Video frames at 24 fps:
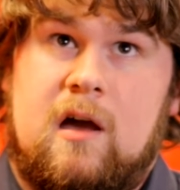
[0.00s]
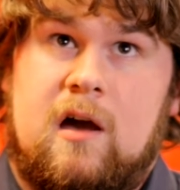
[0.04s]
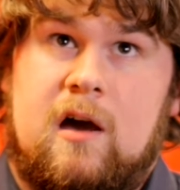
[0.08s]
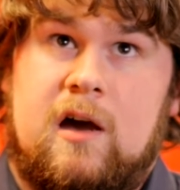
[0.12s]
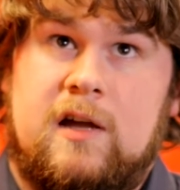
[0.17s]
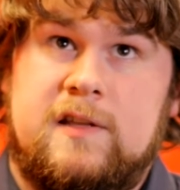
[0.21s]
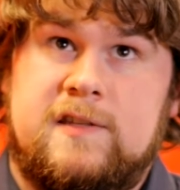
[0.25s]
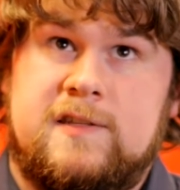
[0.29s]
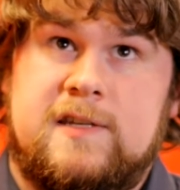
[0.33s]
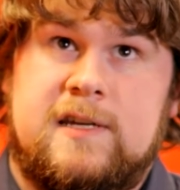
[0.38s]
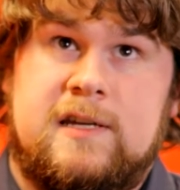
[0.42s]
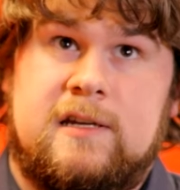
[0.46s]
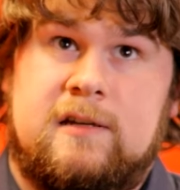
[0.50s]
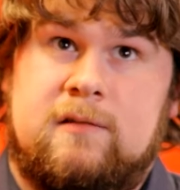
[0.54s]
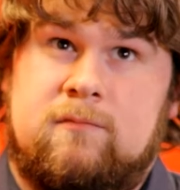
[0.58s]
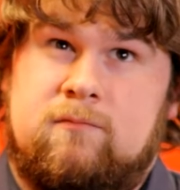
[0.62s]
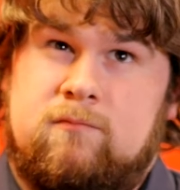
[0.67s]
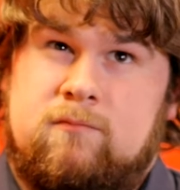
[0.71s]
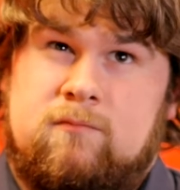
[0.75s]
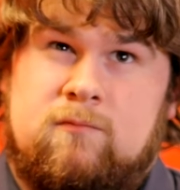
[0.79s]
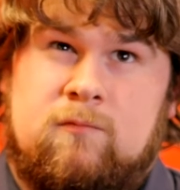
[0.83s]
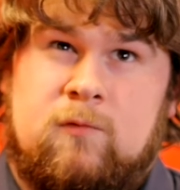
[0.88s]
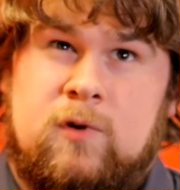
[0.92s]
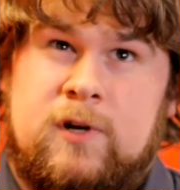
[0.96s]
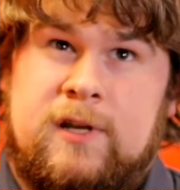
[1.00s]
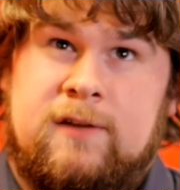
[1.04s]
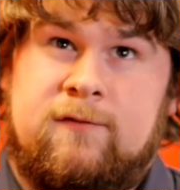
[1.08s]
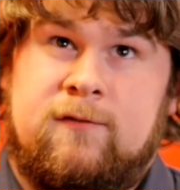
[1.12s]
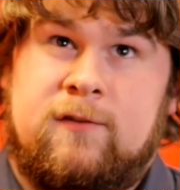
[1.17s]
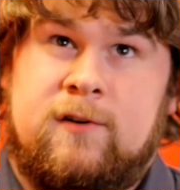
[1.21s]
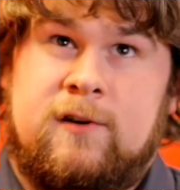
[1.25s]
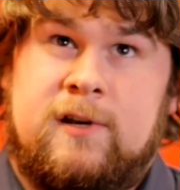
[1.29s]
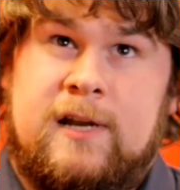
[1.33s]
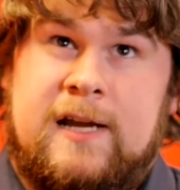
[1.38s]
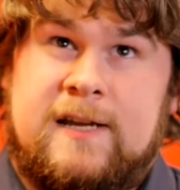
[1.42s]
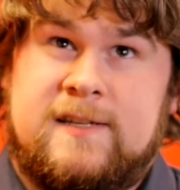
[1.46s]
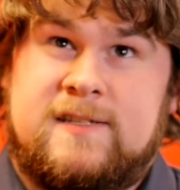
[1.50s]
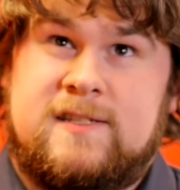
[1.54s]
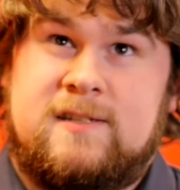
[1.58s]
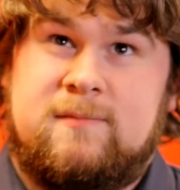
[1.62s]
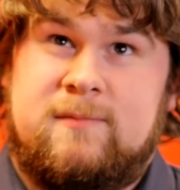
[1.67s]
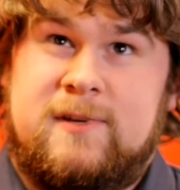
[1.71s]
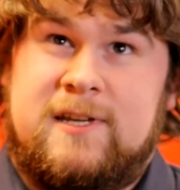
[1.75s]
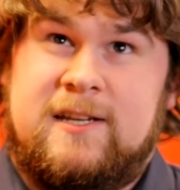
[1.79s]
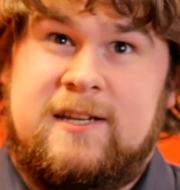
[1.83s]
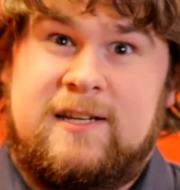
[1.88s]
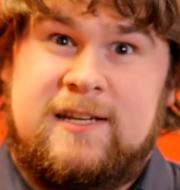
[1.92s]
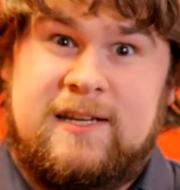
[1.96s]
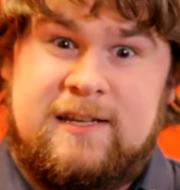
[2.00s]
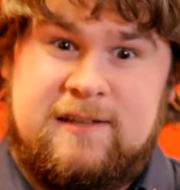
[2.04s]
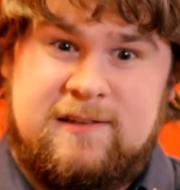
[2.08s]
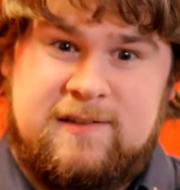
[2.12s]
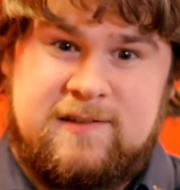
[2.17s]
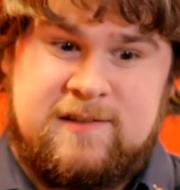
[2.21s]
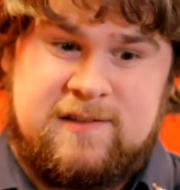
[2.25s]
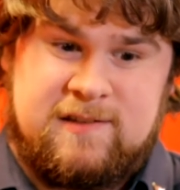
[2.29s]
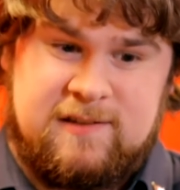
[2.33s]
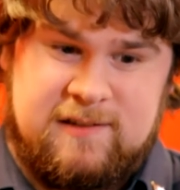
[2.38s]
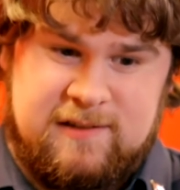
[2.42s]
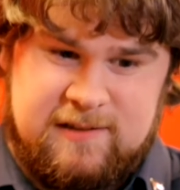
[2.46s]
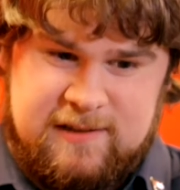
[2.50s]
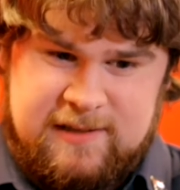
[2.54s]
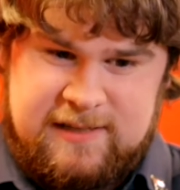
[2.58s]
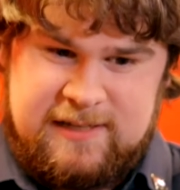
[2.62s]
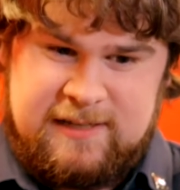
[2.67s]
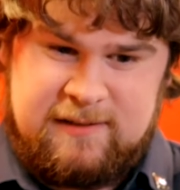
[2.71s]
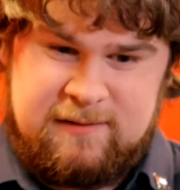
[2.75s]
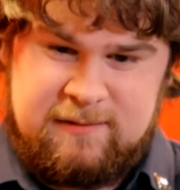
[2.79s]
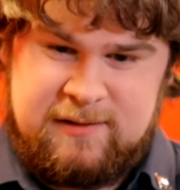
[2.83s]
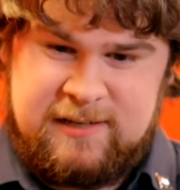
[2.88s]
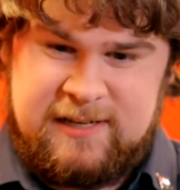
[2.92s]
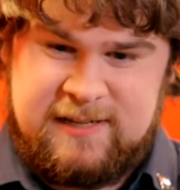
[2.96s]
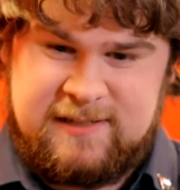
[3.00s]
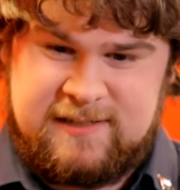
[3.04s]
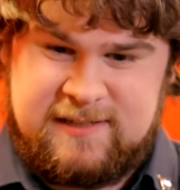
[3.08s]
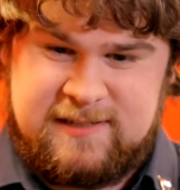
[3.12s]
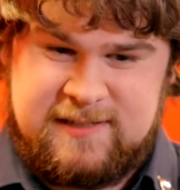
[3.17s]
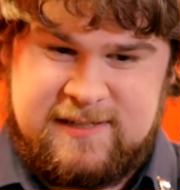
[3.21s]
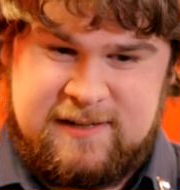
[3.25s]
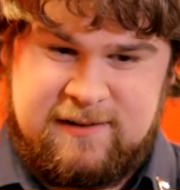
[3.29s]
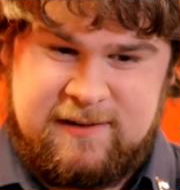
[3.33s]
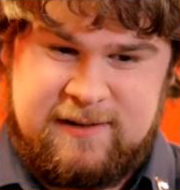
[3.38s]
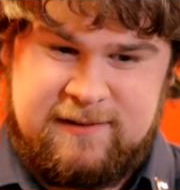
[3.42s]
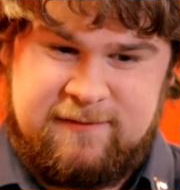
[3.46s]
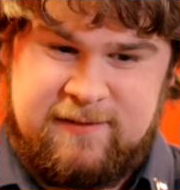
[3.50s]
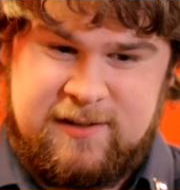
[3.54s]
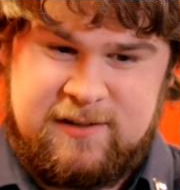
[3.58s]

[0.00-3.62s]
I'd say whatever it has to be to get the necessary